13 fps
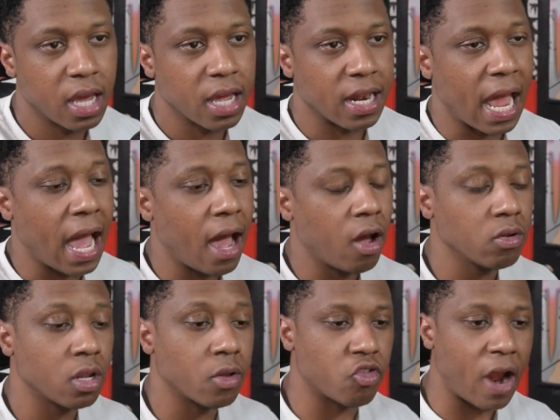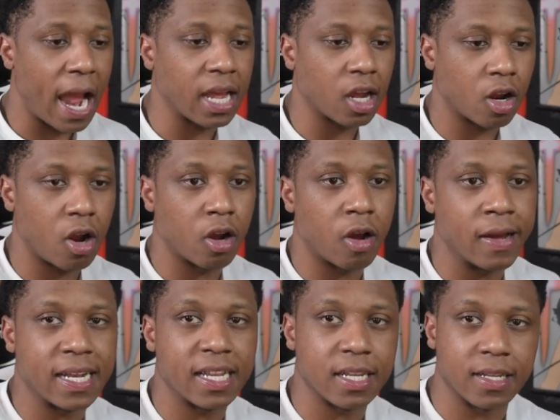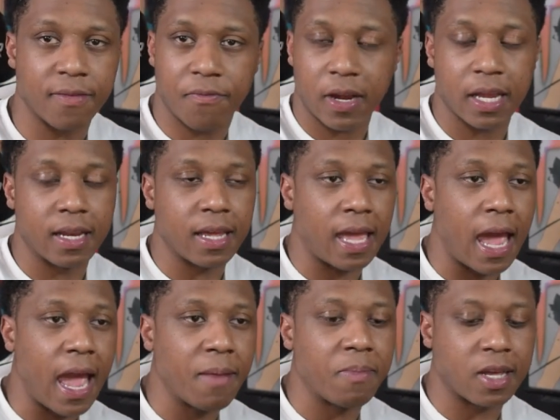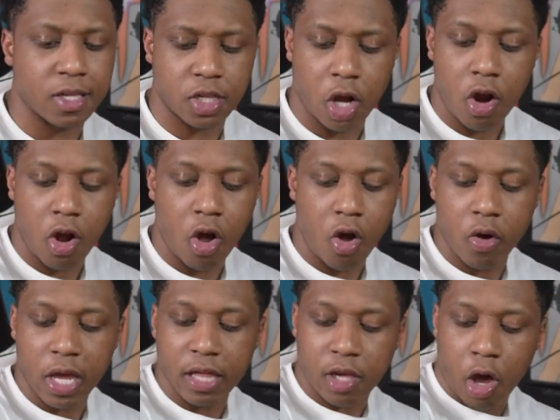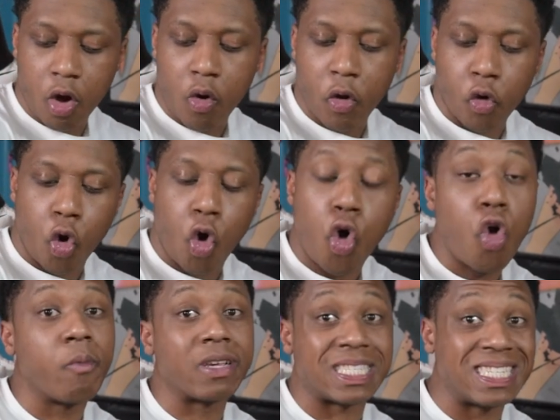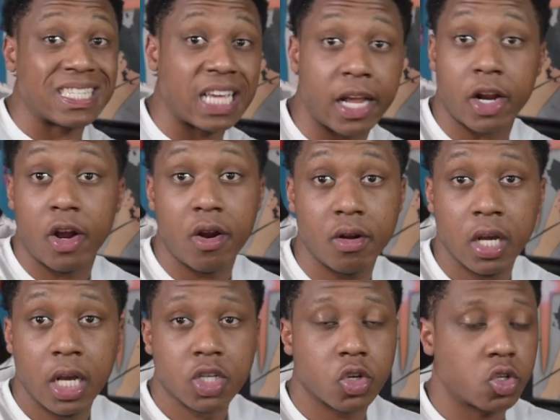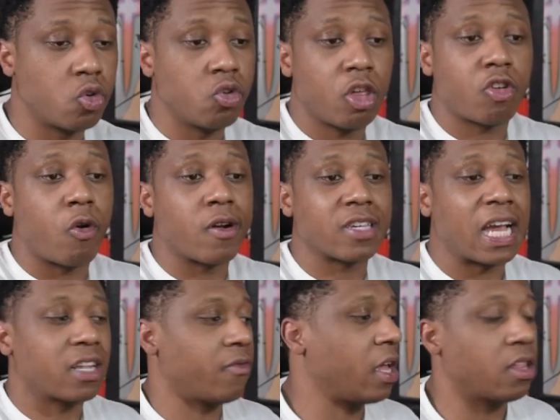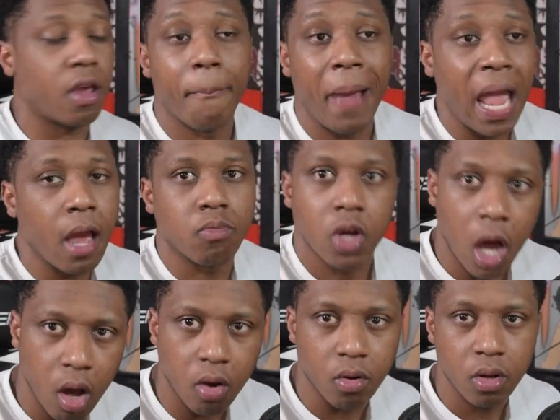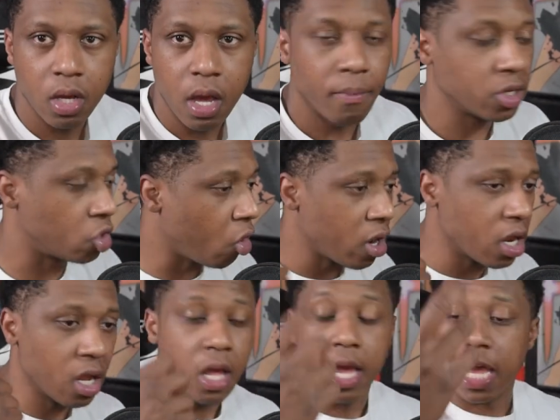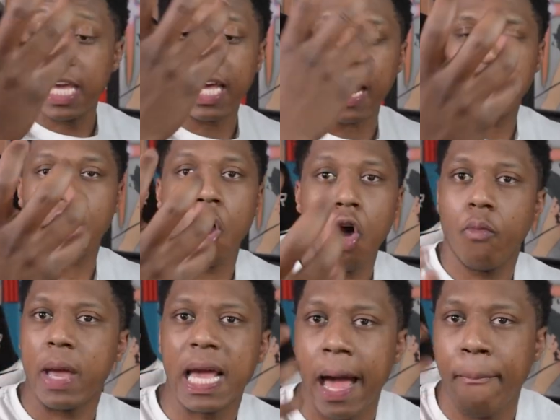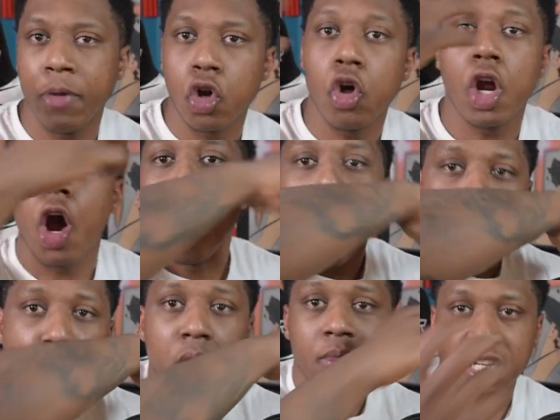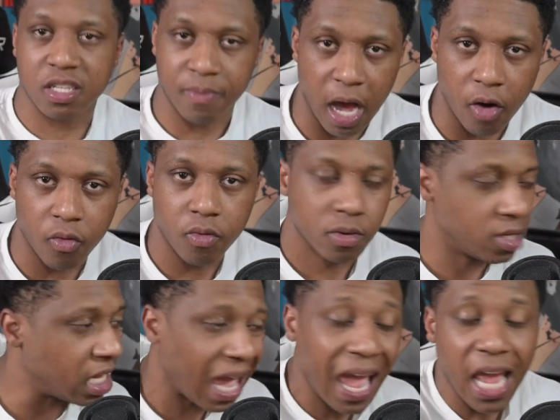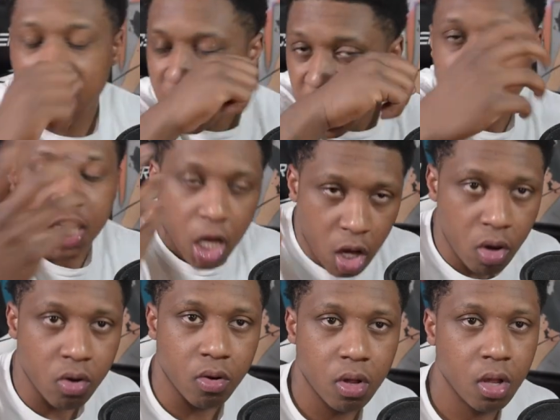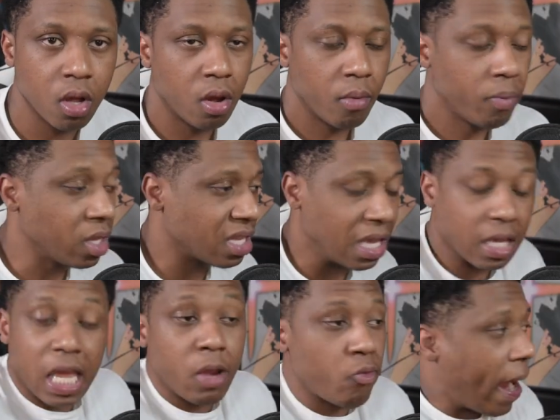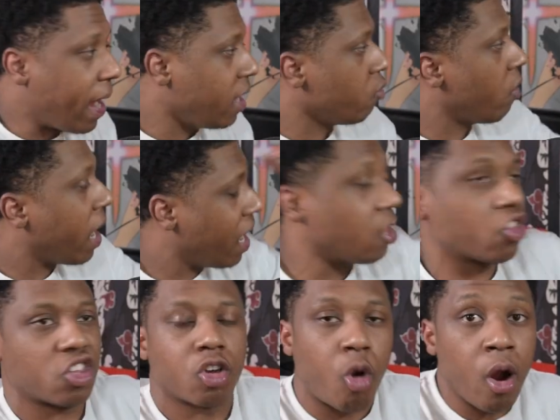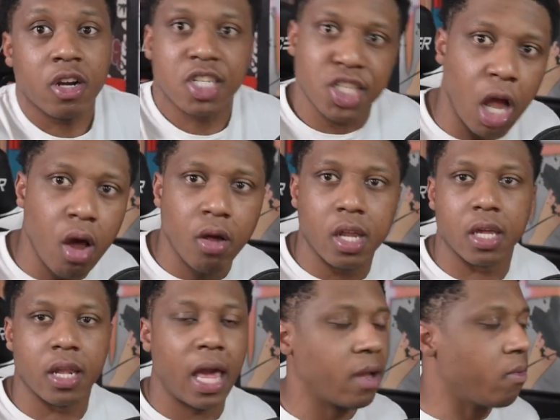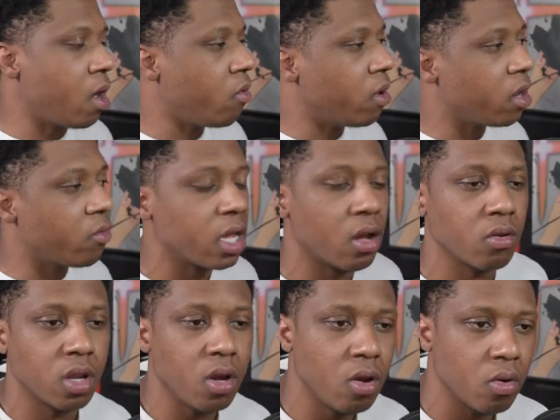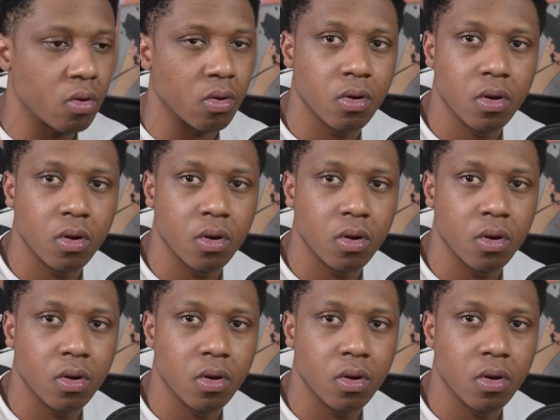Now the dragon girl gonna get freaking decayed because his whole arm is inside of her. So as soon as his quirk activates, bam, gone. Midoriya, he got Midoriya's whole arm in his mouth. Decayed, gone. But he right in range, quirk stolen. Like, bro, what are we gonna do?